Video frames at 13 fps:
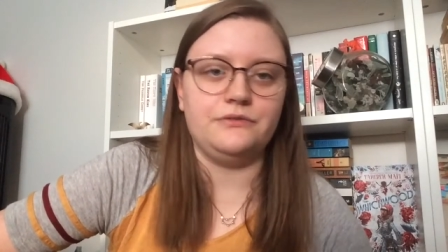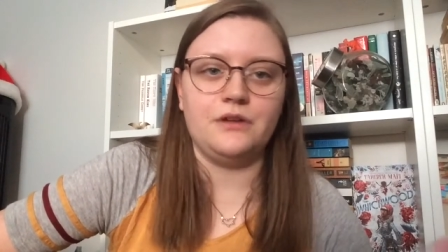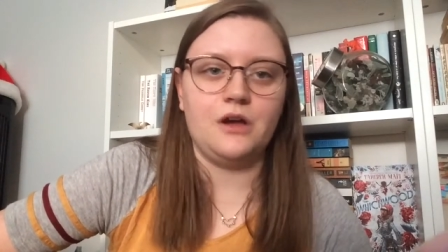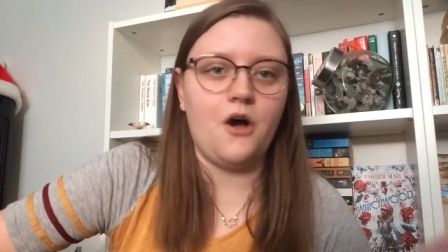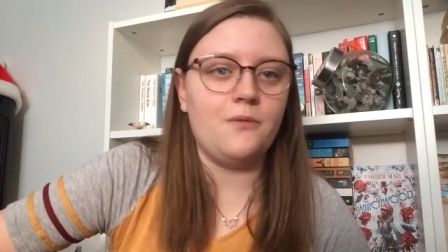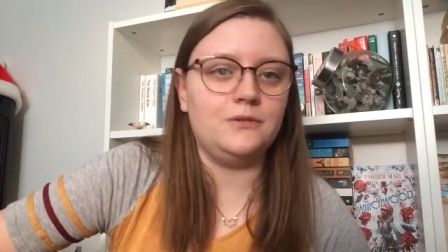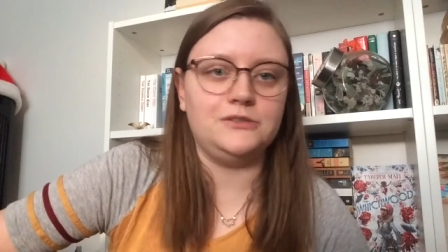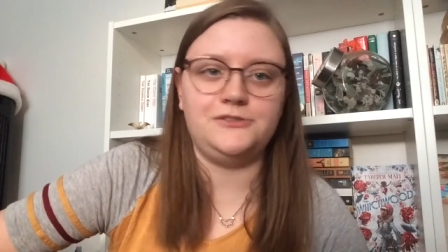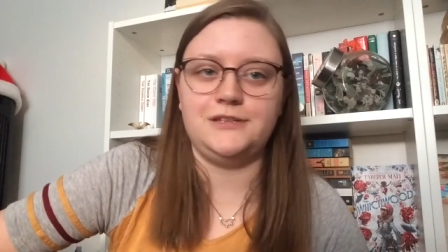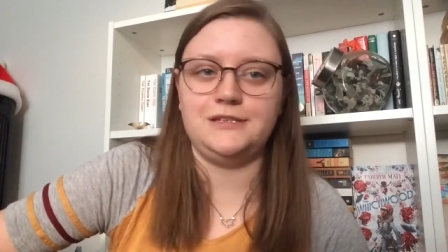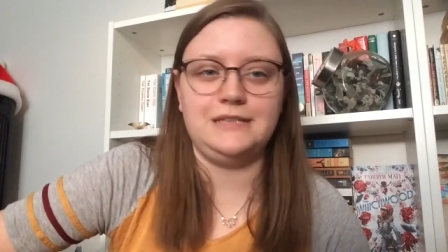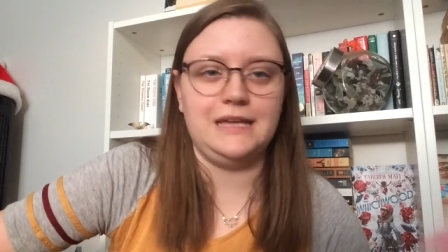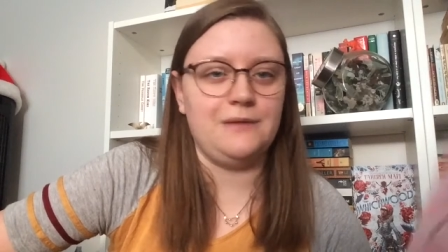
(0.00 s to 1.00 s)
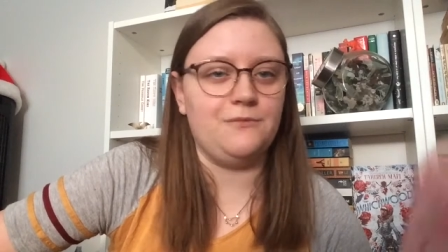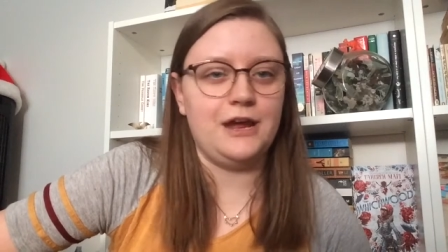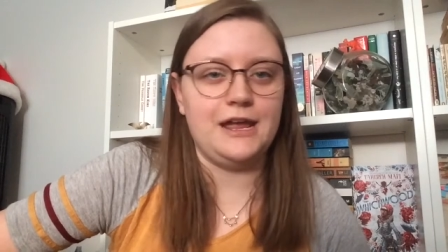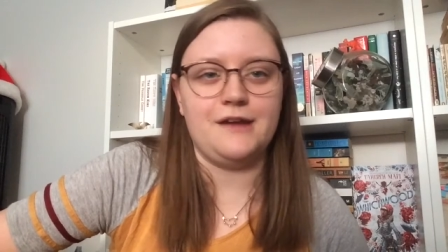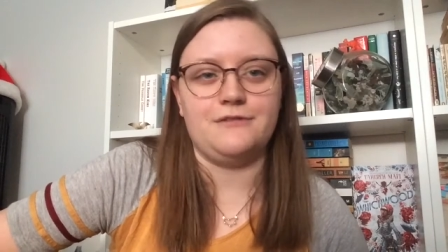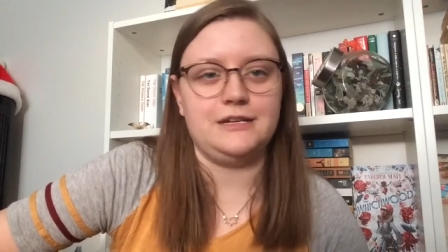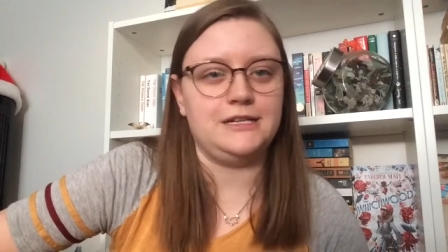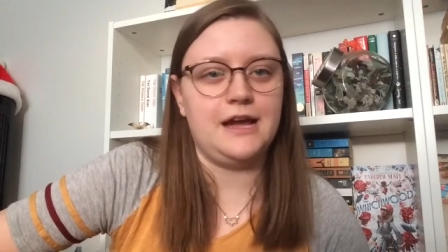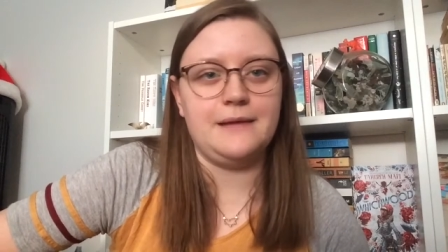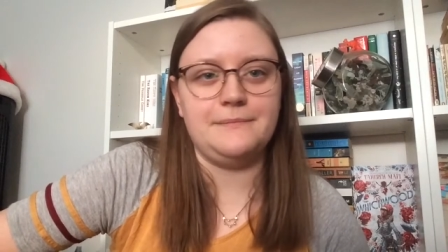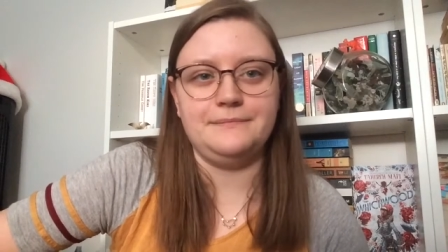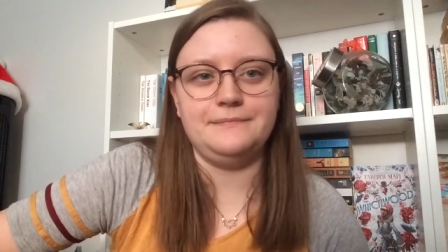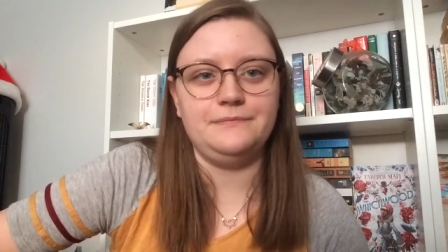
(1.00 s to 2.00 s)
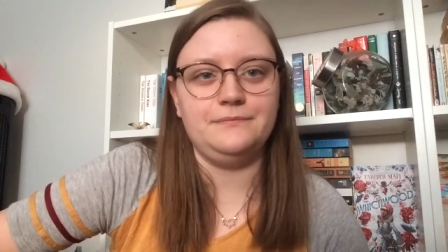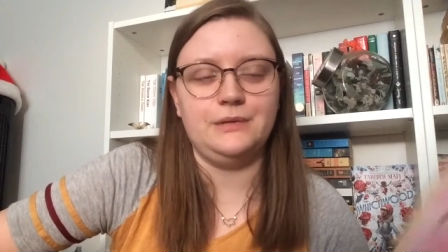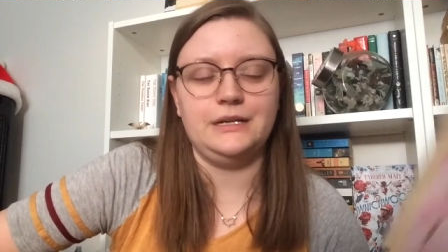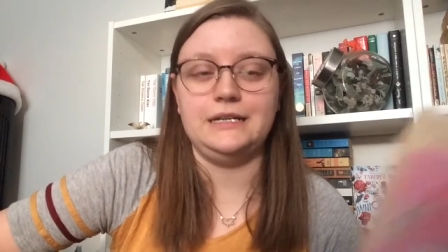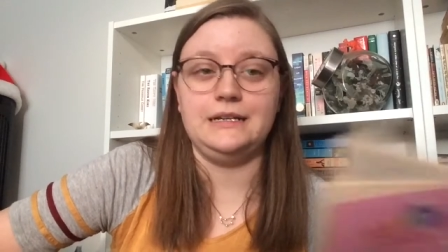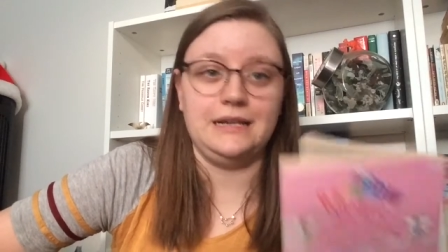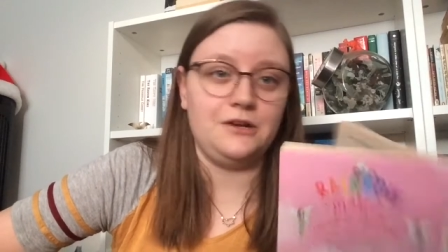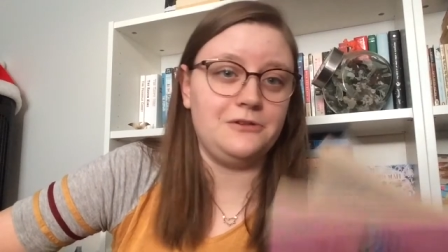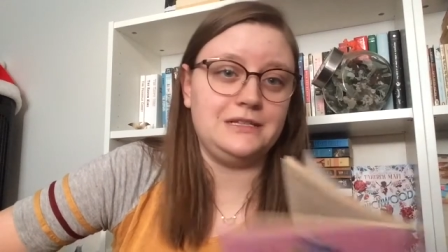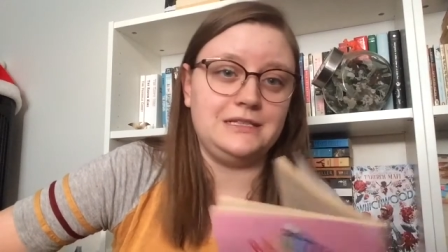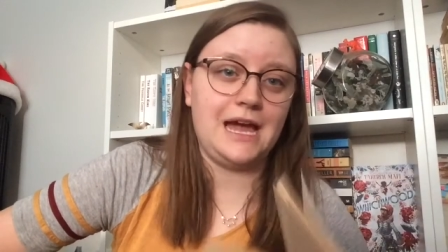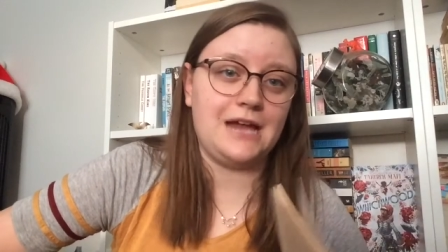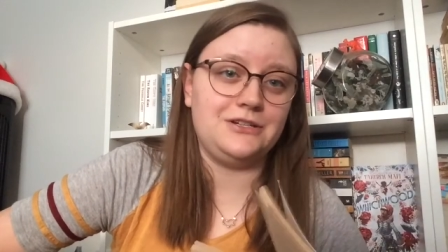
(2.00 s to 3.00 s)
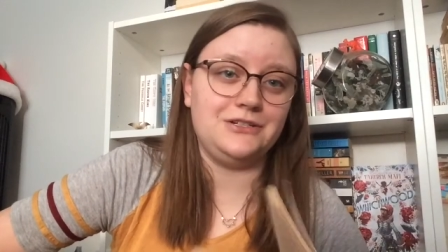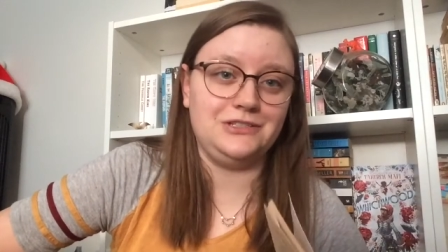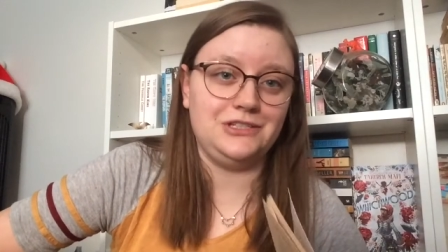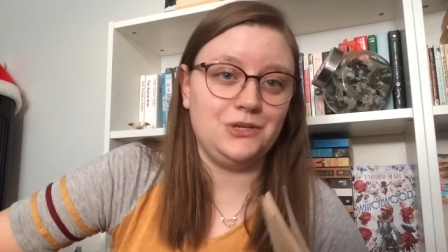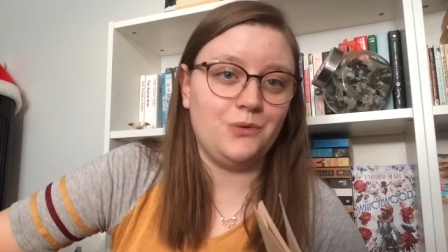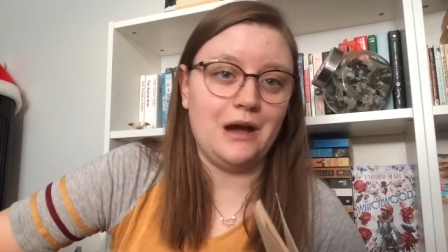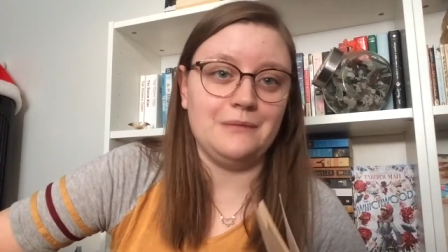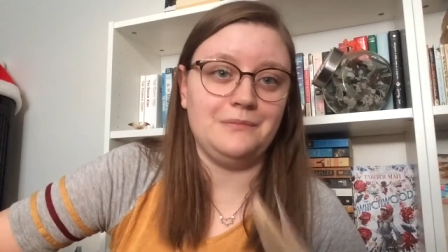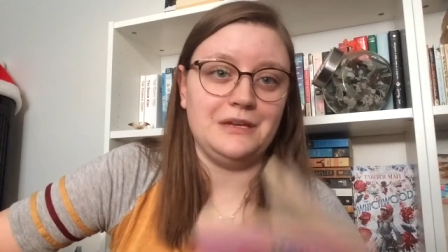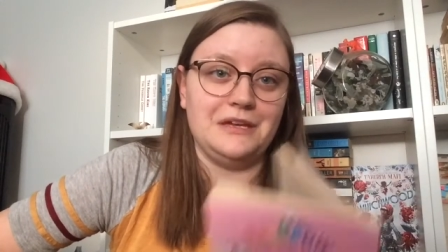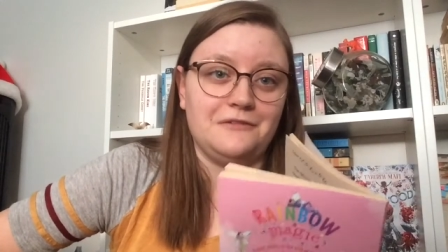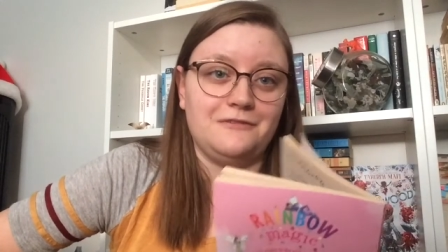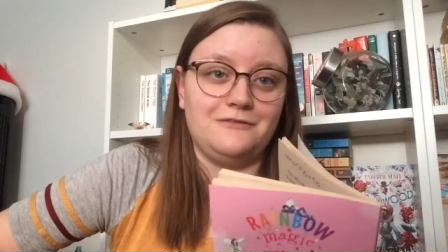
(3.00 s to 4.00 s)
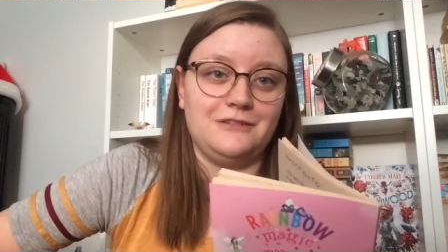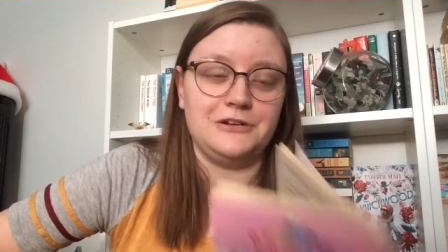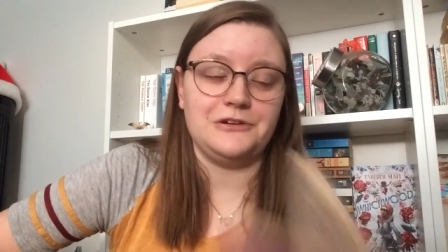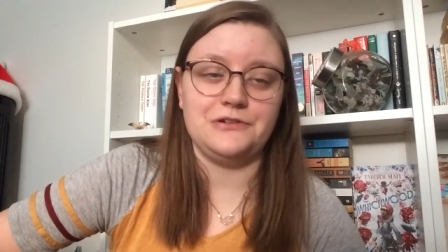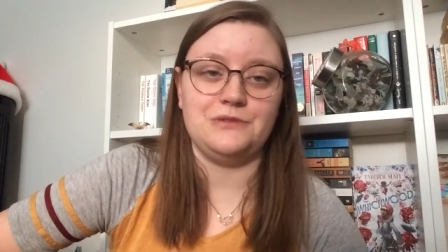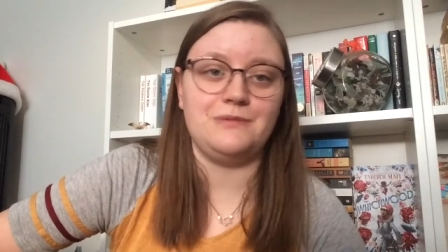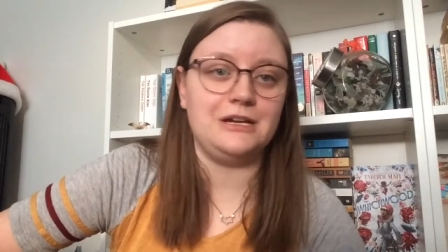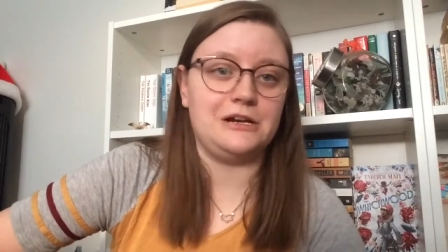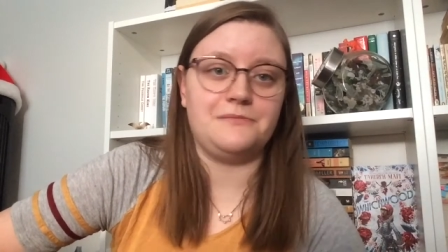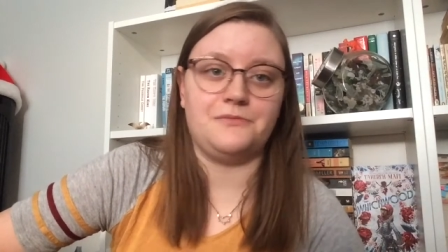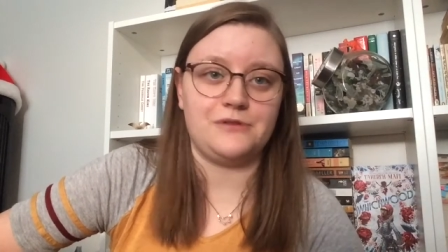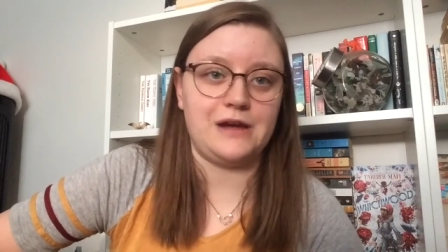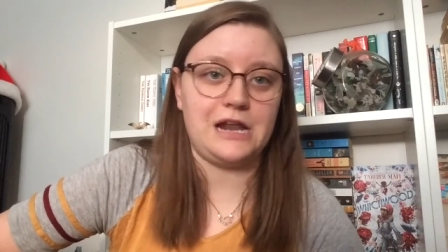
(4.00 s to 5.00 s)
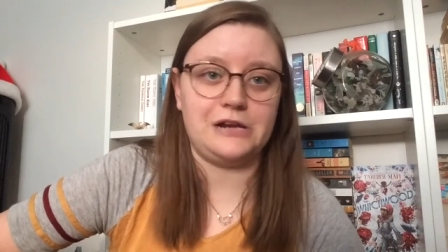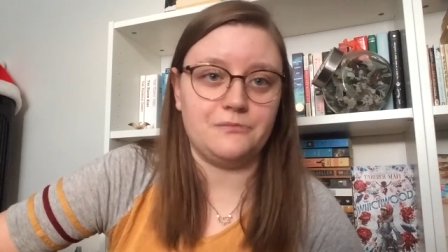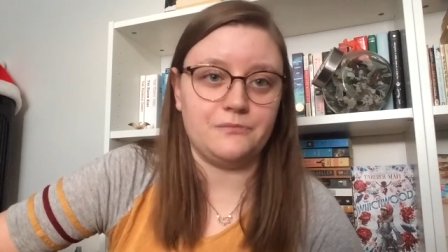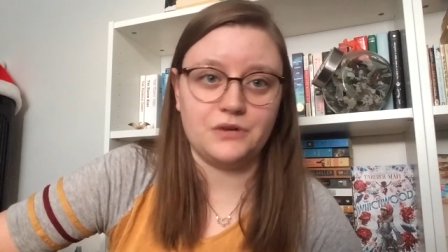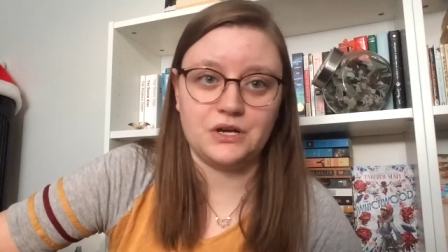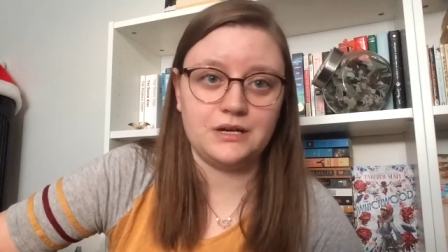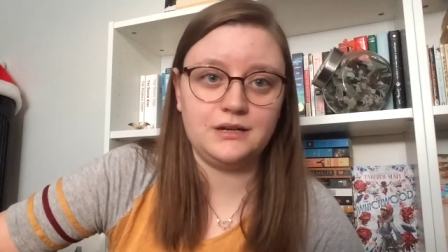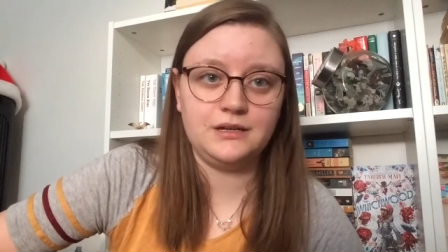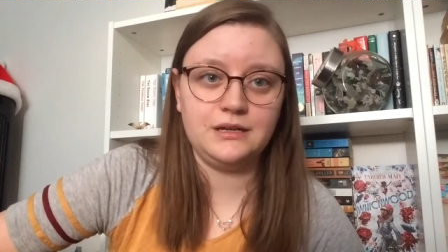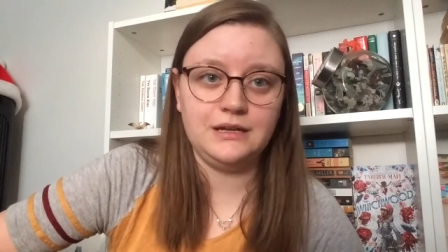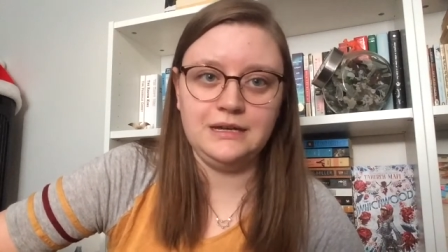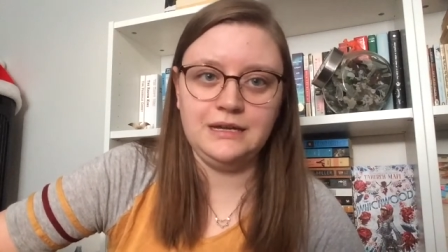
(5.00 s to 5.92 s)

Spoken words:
almost the same way every time. But it always catches you up if, you know, you pick up a random book.